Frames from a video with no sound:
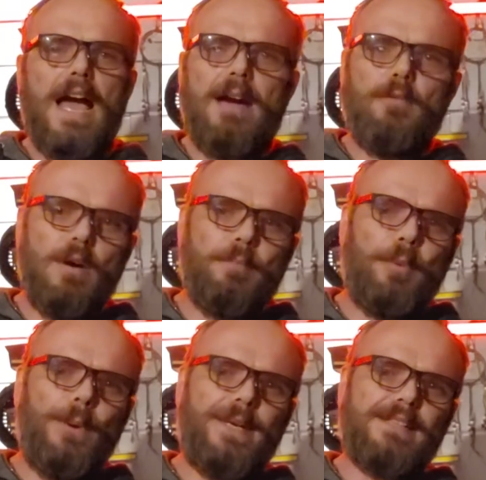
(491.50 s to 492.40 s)
At what
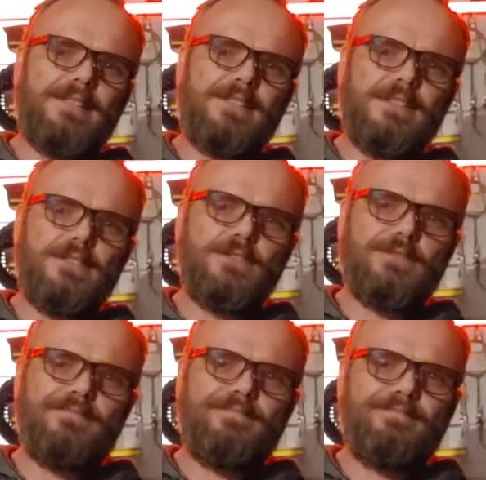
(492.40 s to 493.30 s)
point is,
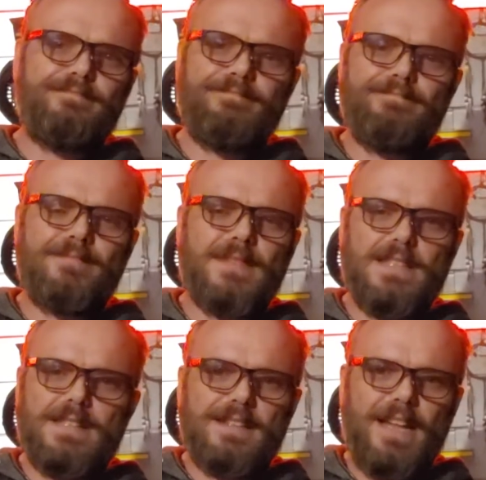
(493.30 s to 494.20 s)

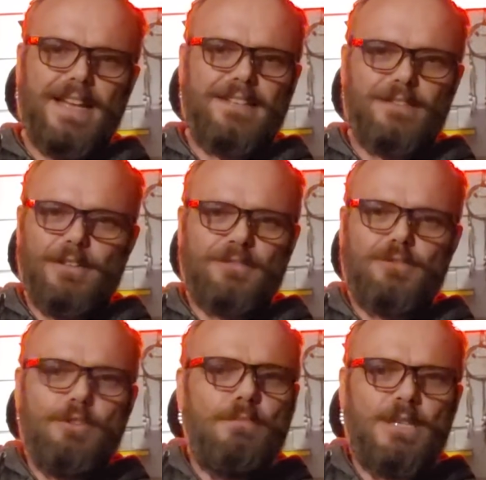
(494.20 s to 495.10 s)
like, there
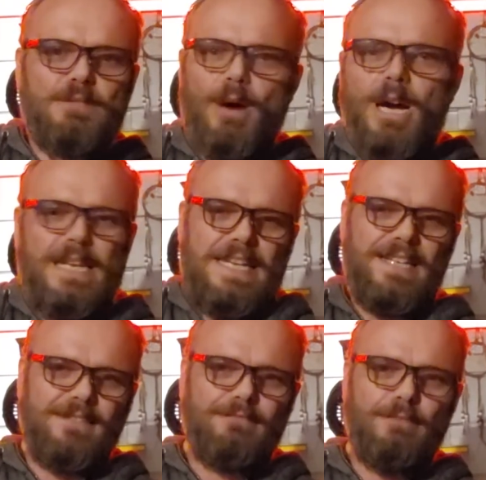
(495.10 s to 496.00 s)
too much money?
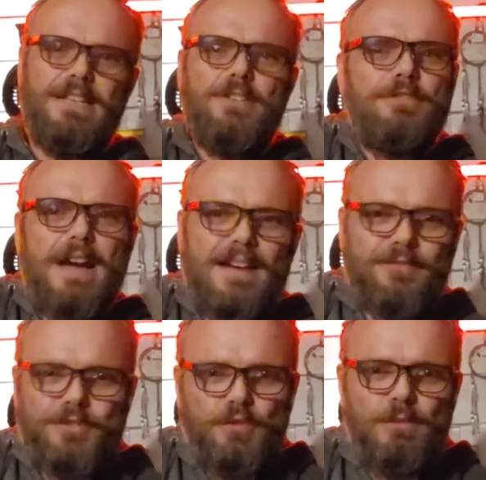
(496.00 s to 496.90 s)
When do you
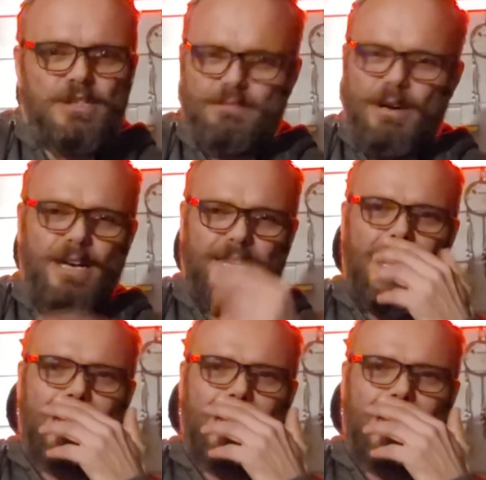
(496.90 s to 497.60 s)
have too much money?